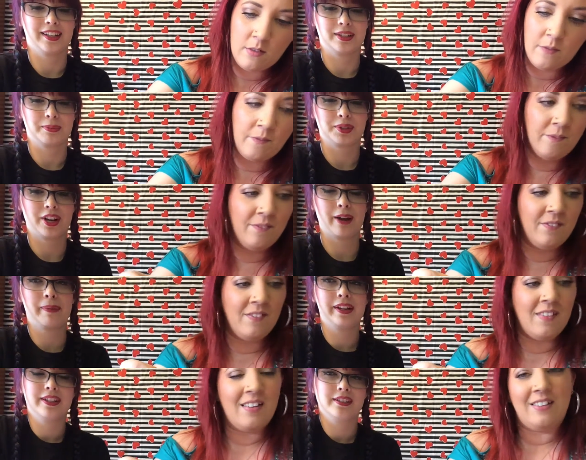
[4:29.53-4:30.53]
Speaker 1: and subscribe
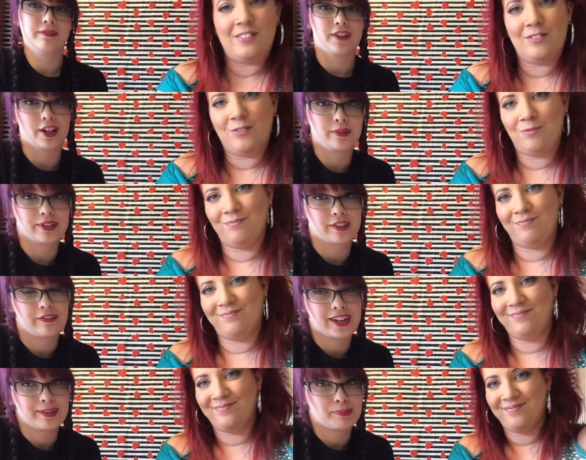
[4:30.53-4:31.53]
us and follow us on
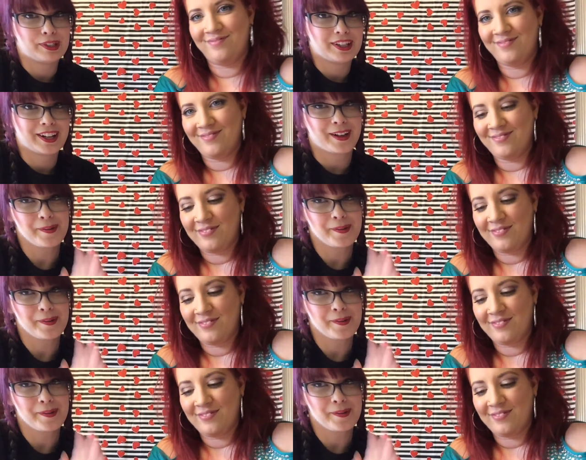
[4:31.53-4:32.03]
Facebook.